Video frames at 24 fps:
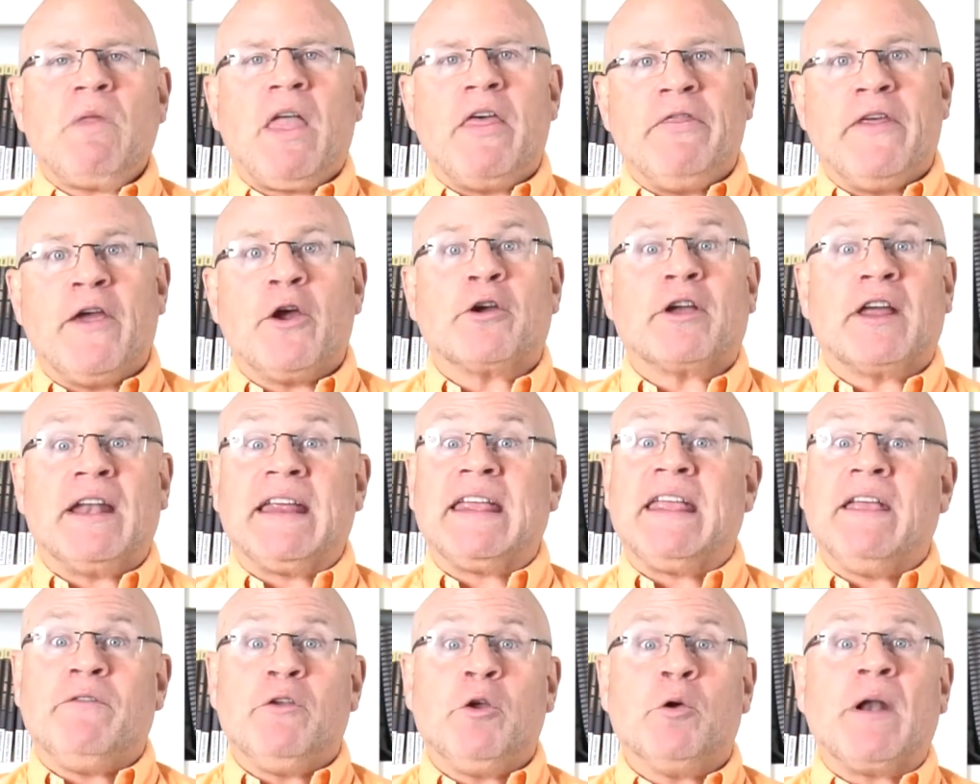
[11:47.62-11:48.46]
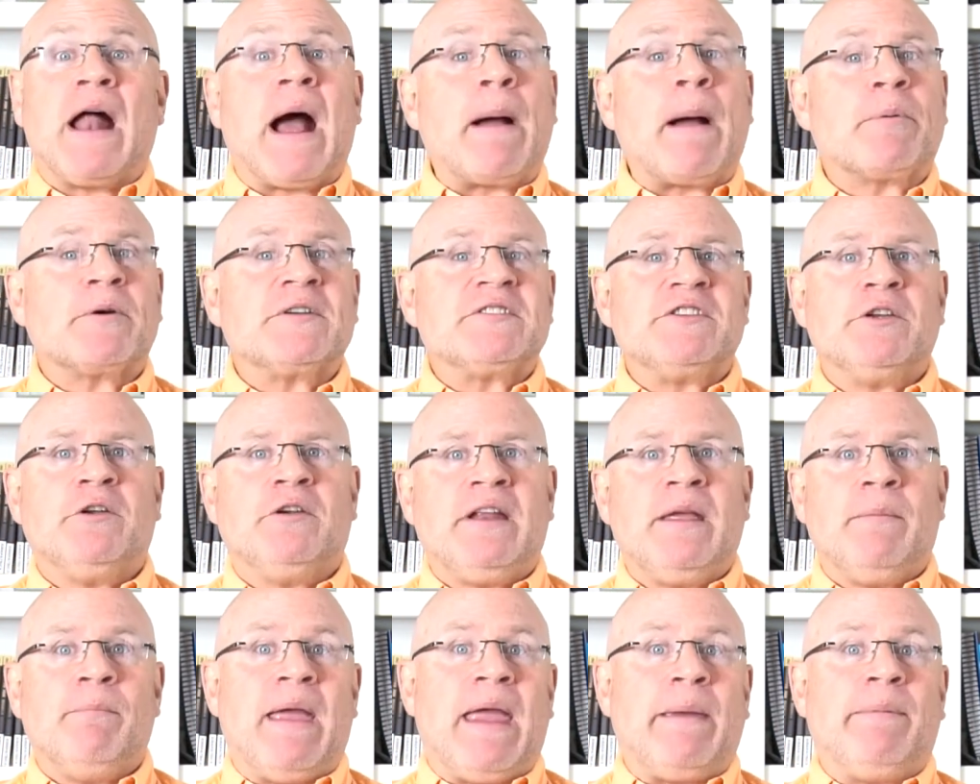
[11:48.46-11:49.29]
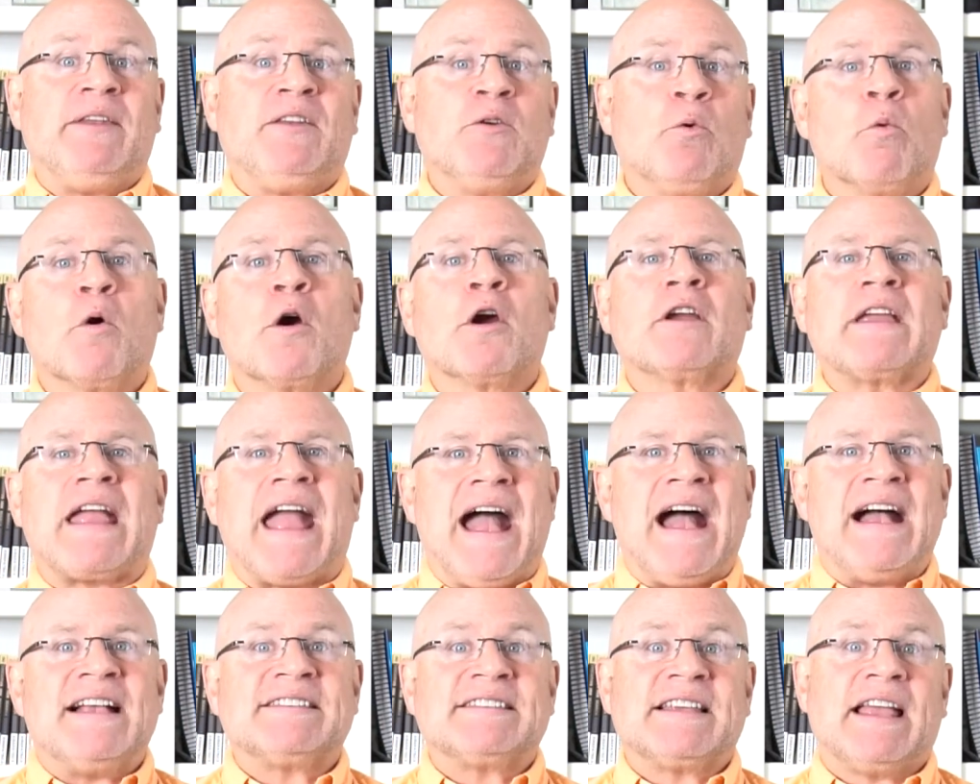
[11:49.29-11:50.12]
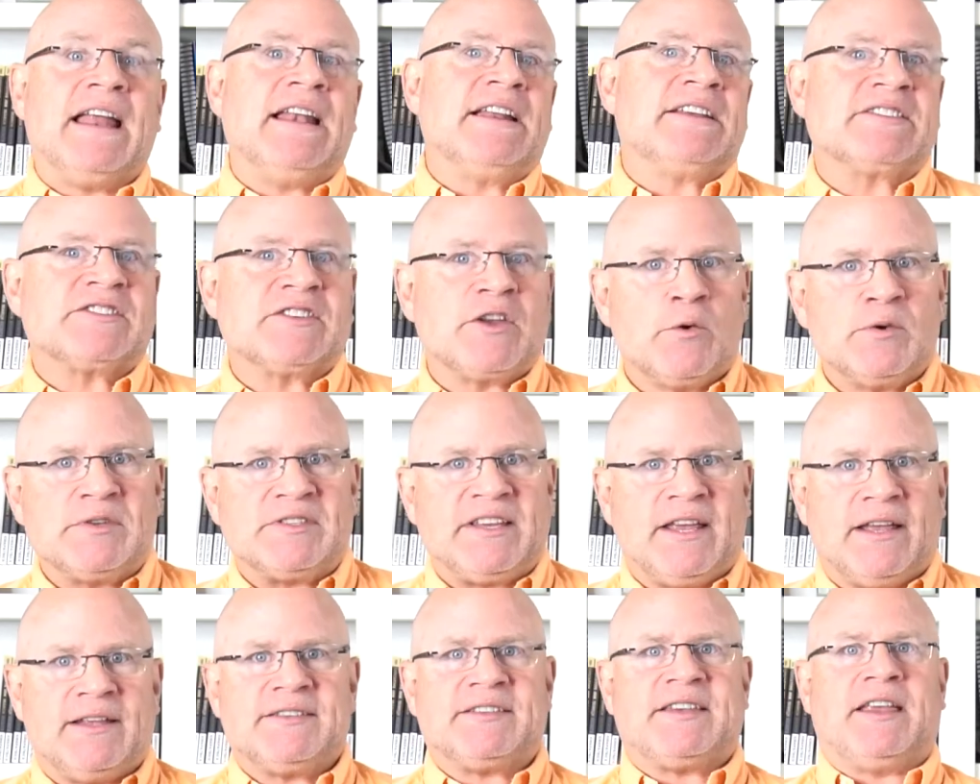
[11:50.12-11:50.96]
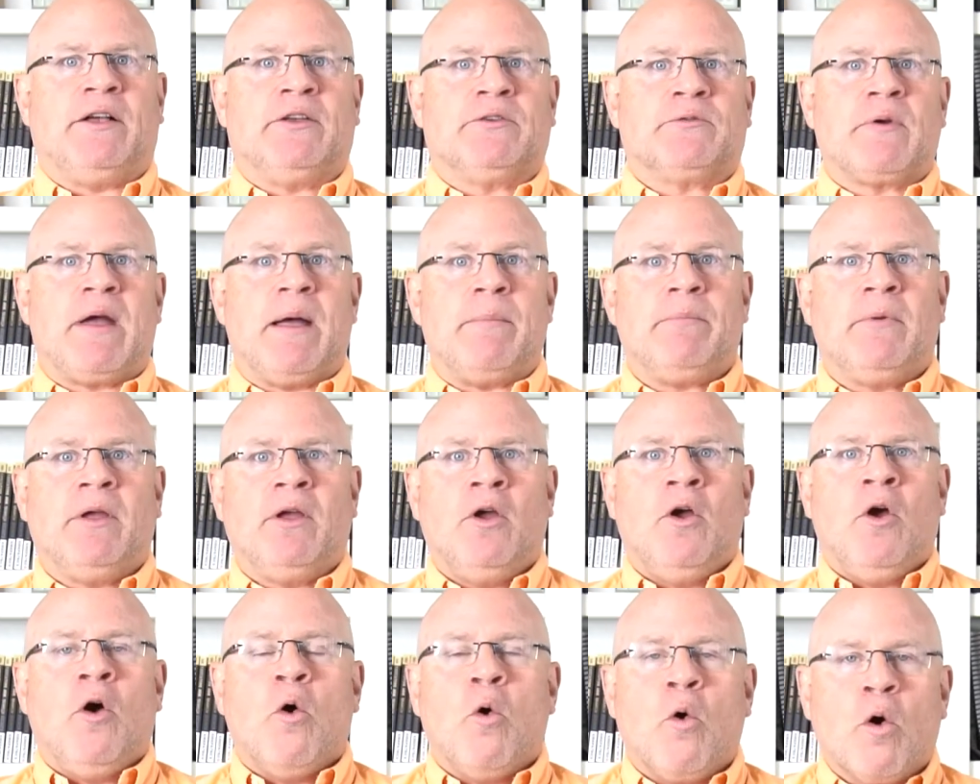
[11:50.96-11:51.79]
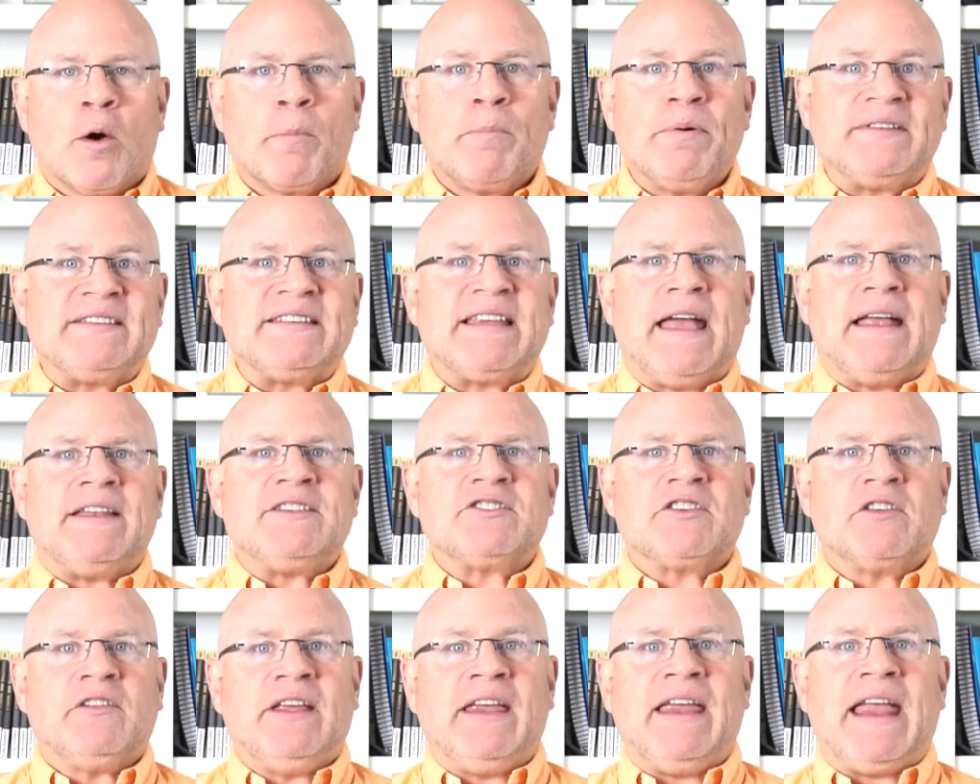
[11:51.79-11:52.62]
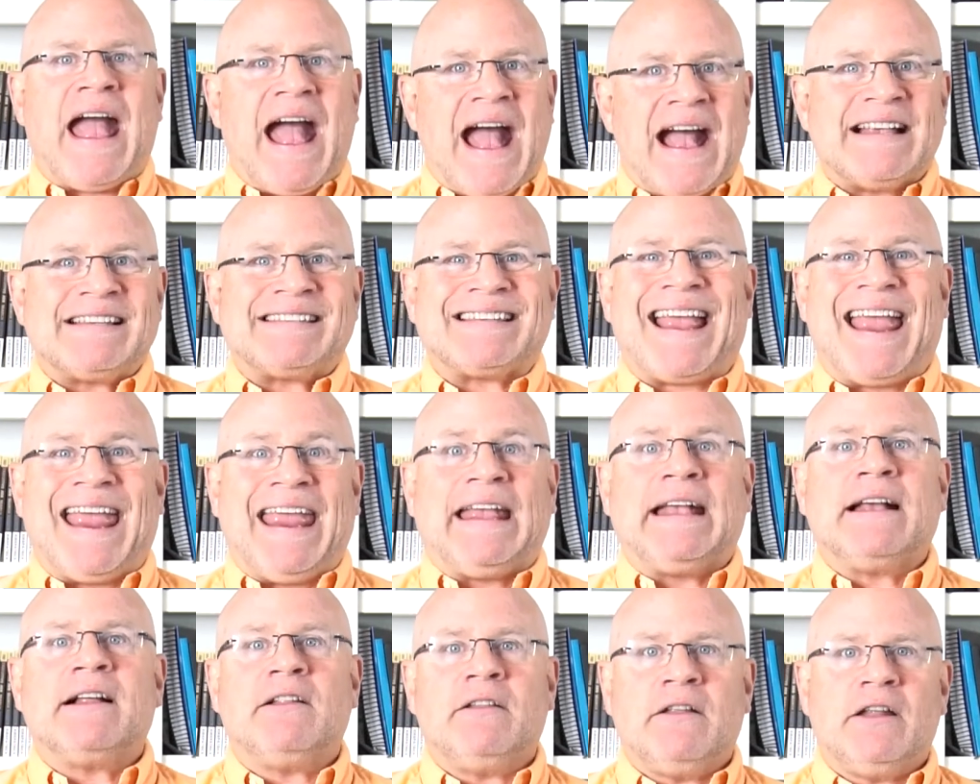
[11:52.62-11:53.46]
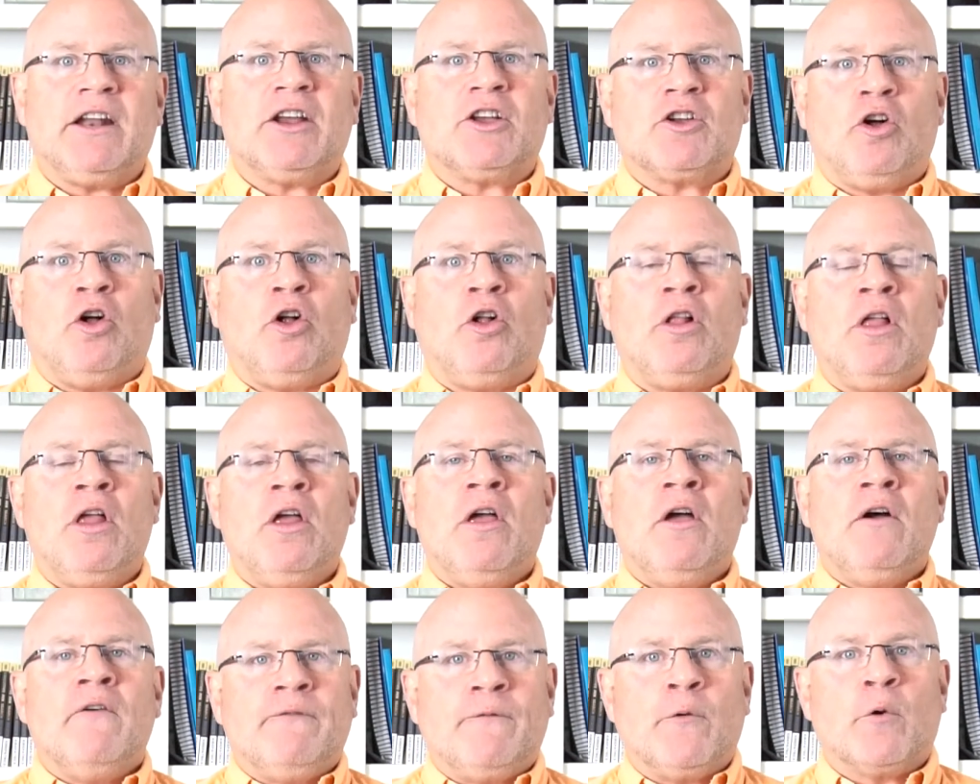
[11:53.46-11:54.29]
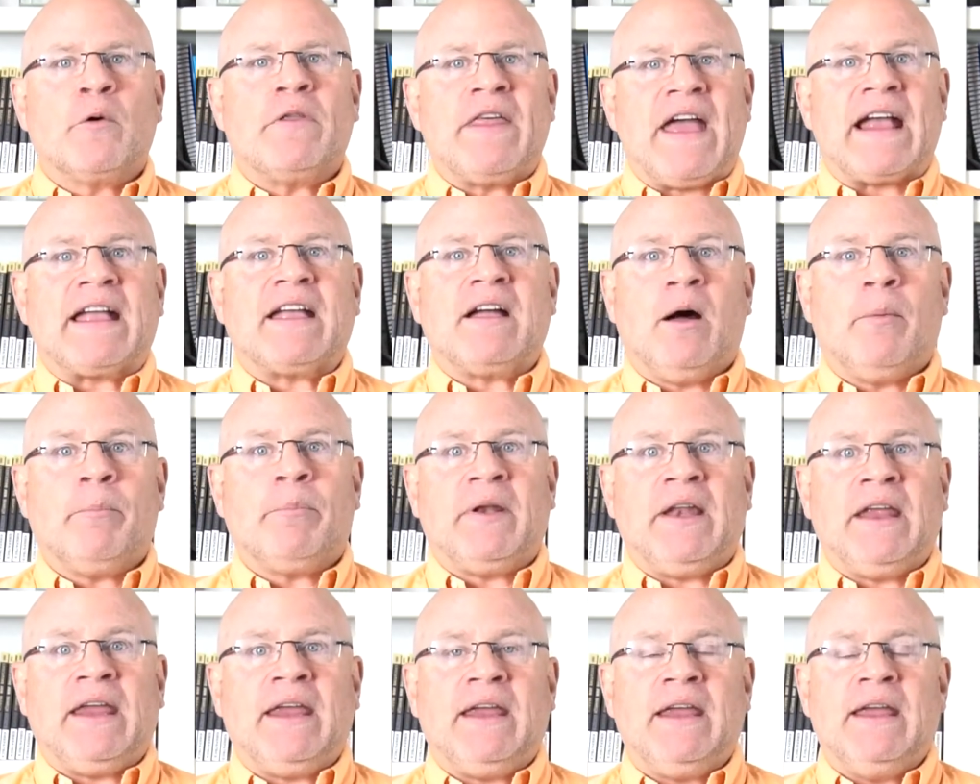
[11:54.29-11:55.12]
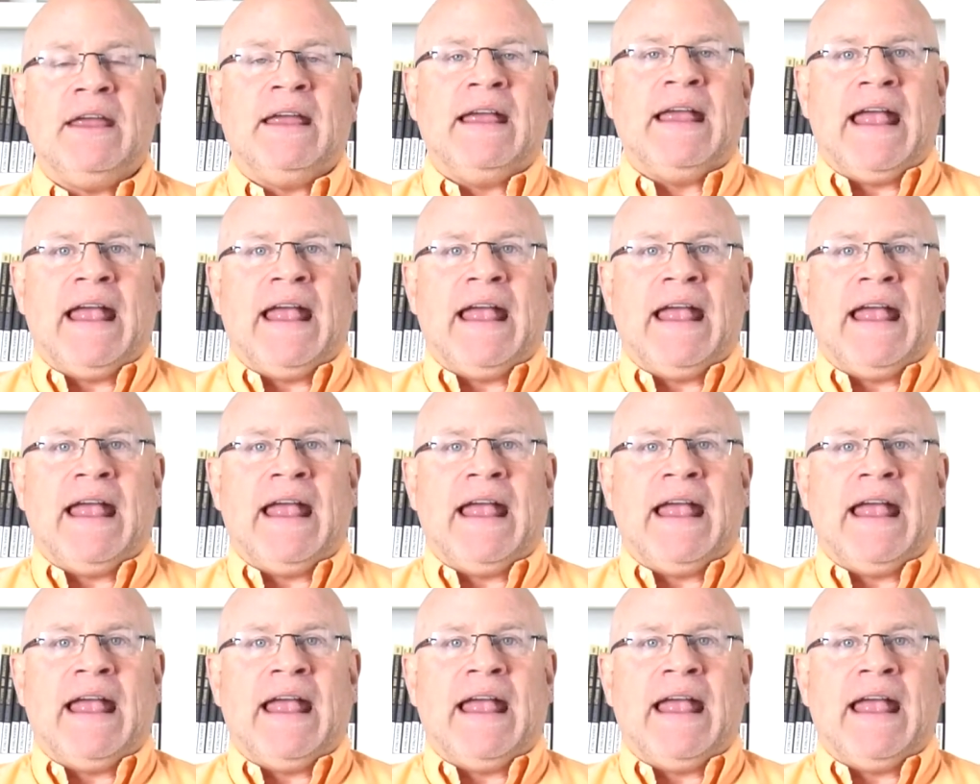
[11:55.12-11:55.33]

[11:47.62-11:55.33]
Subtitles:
They're going to give you an opportunity maybe to work as an associate sales rep or potentially as a clinical for that company,